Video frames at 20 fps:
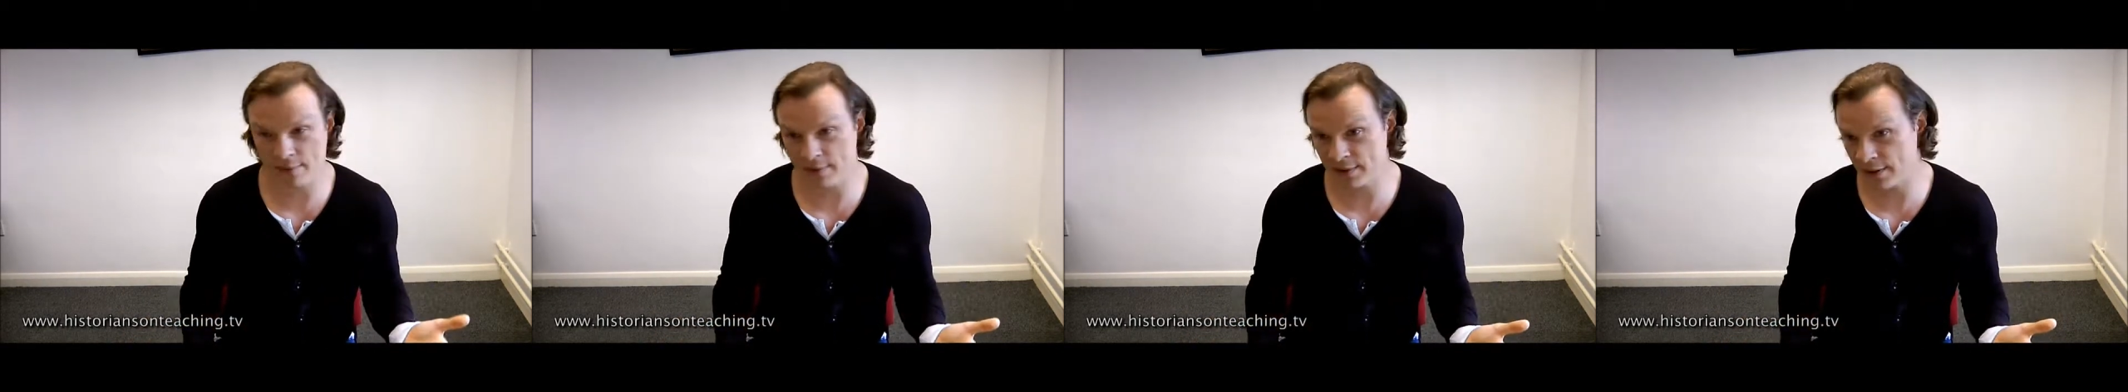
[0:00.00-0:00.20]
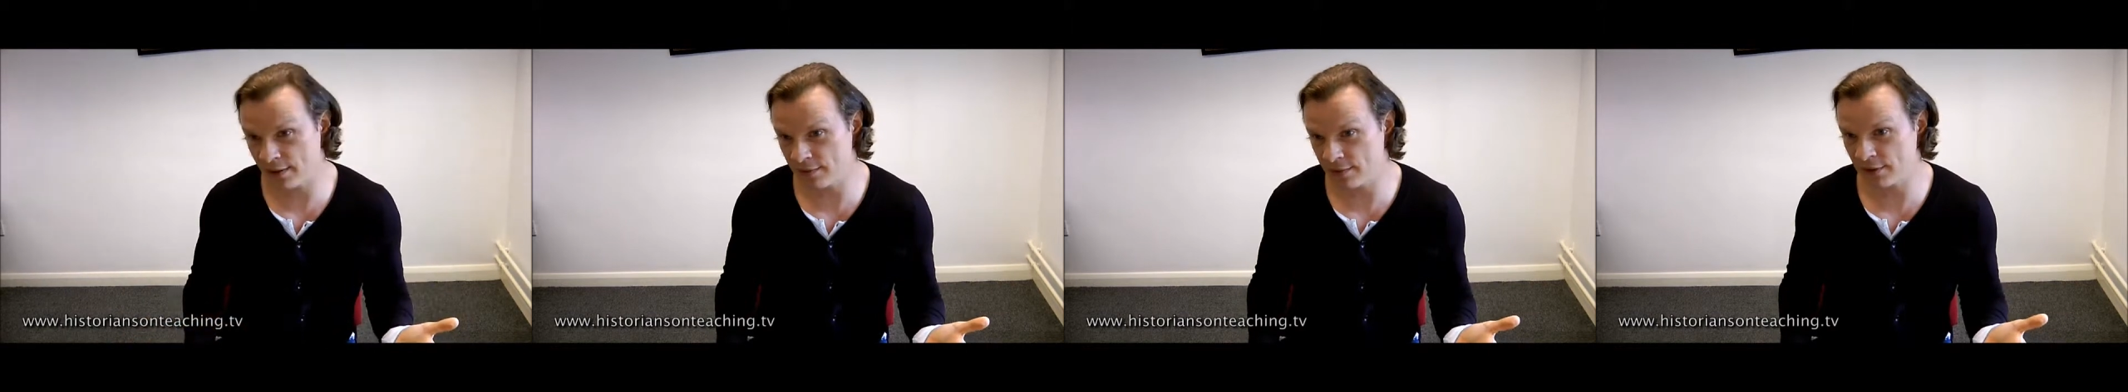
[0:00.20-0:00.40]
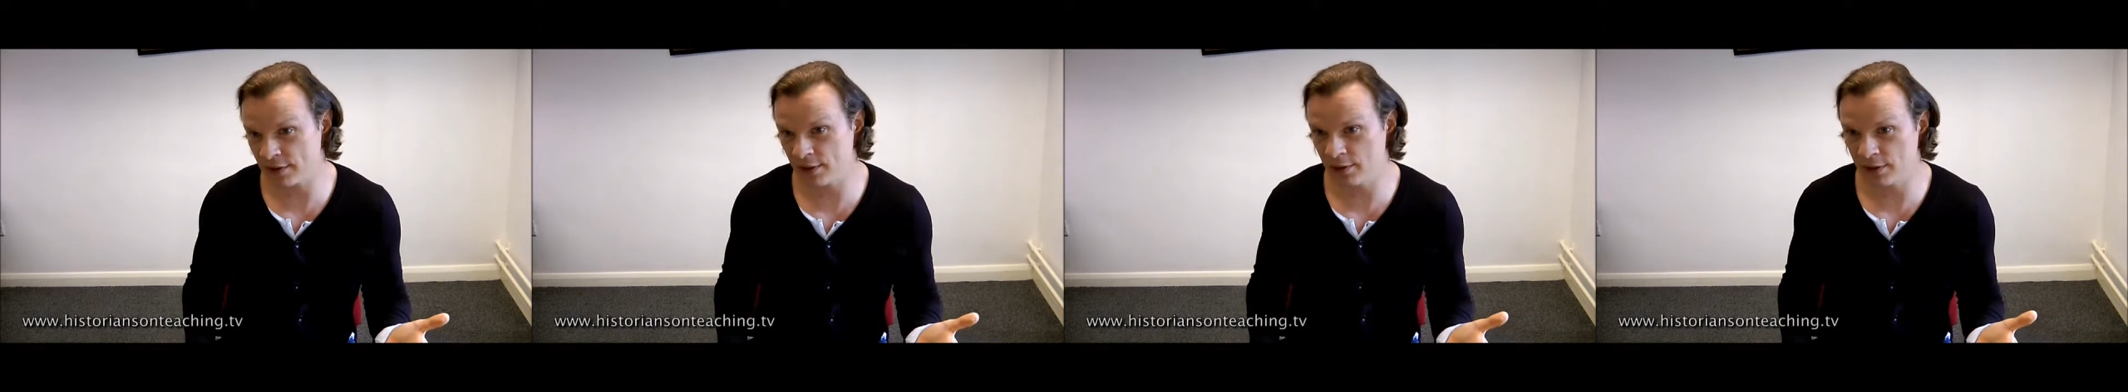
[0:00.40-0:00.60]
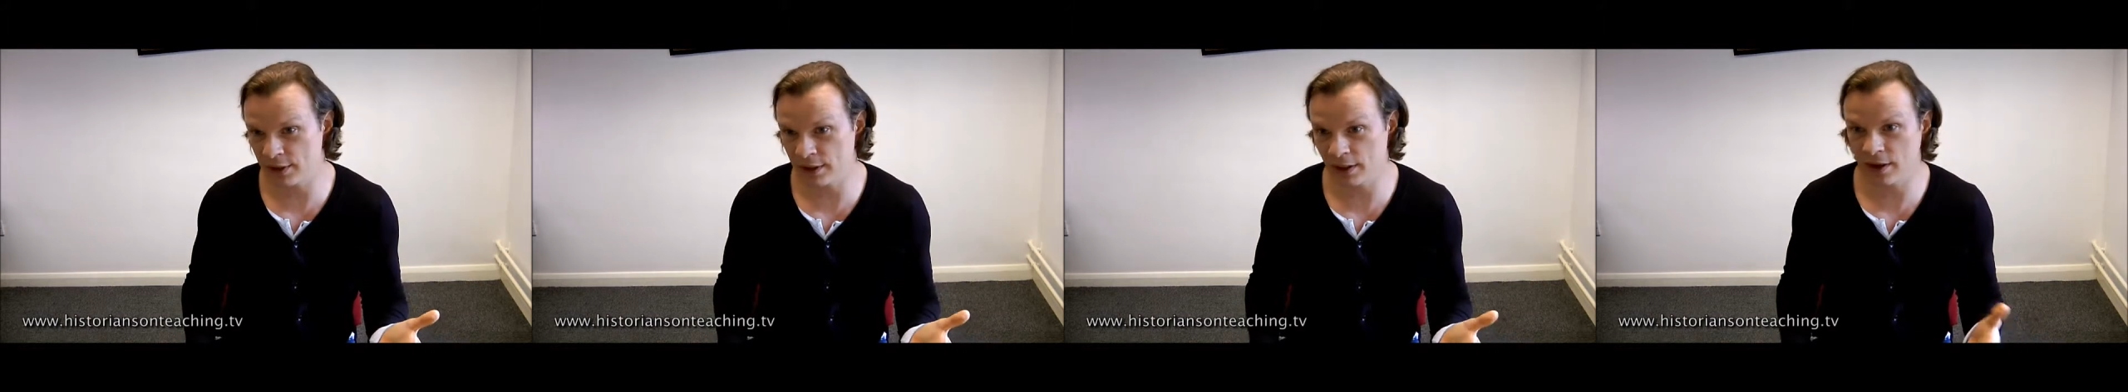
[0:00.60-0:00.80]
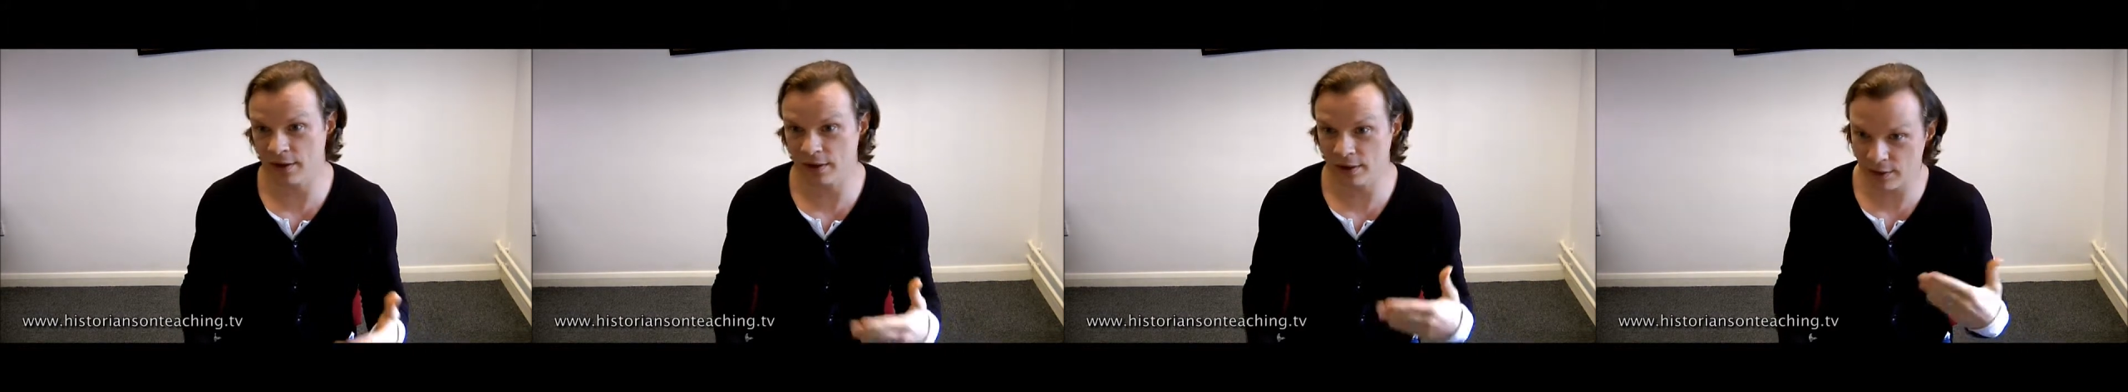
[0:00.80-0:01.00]
themselves
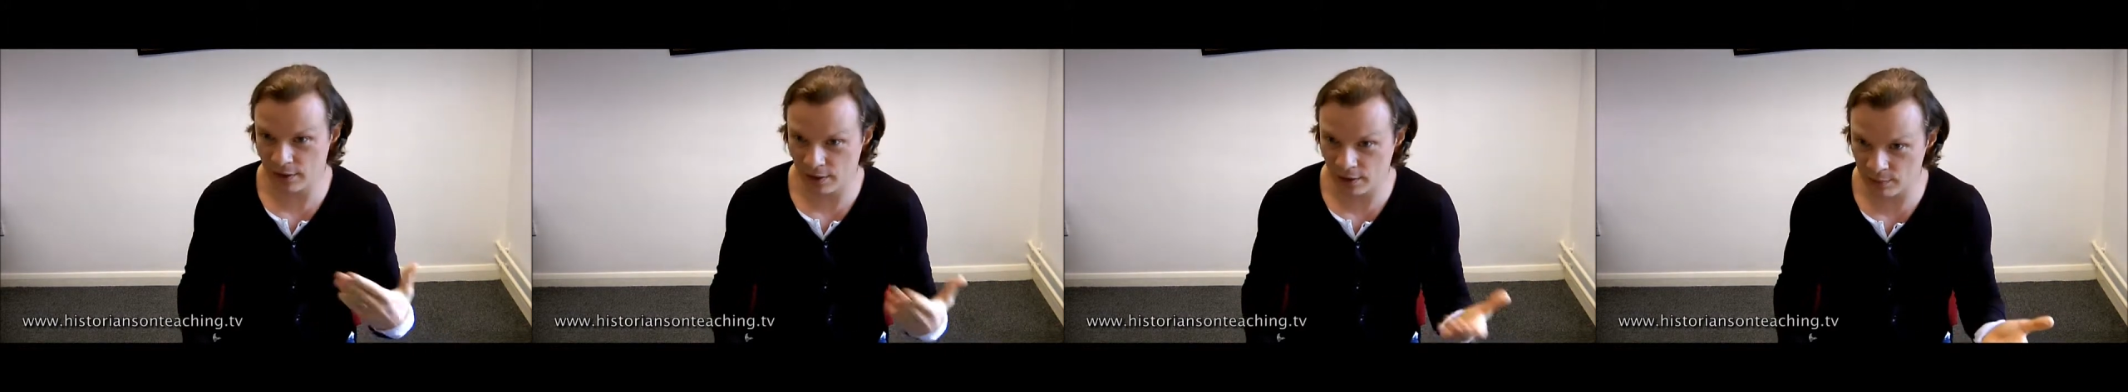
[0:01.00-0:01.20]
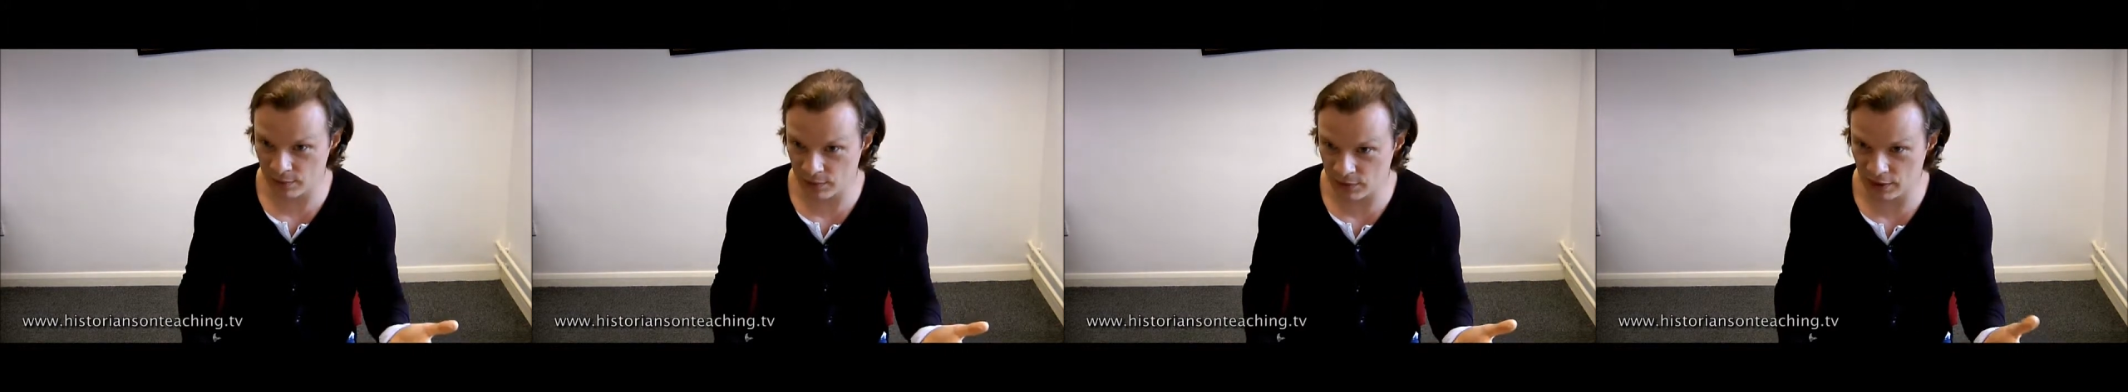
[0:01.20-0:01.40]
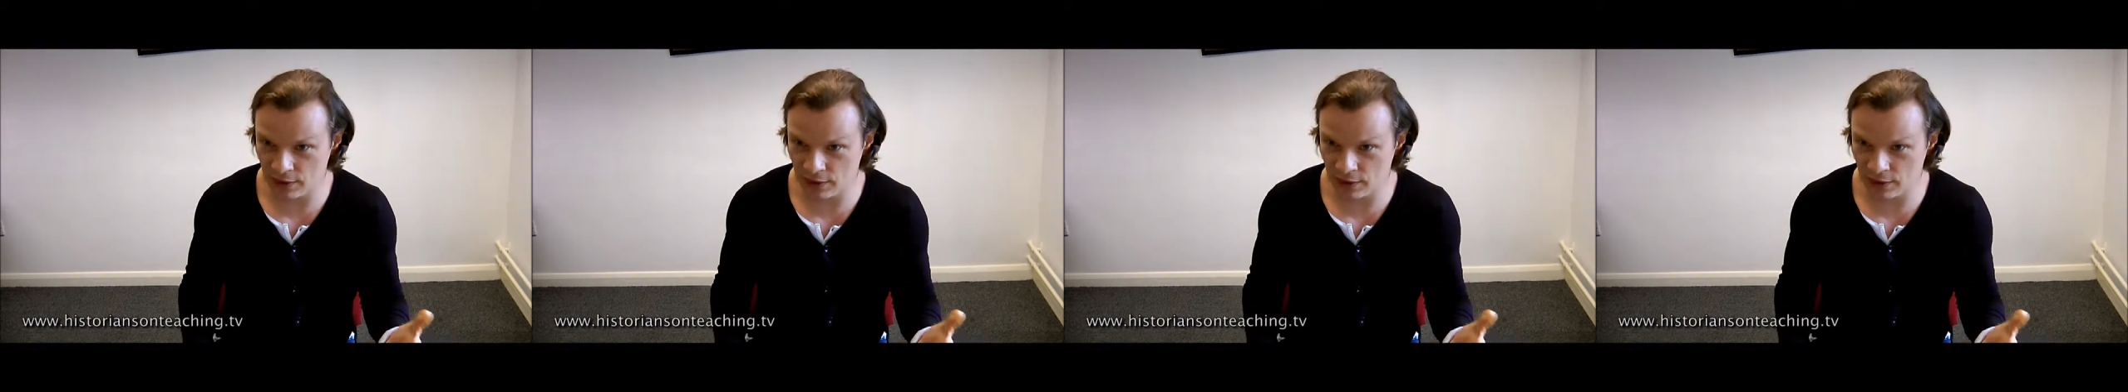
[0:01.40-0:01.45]
using other terms.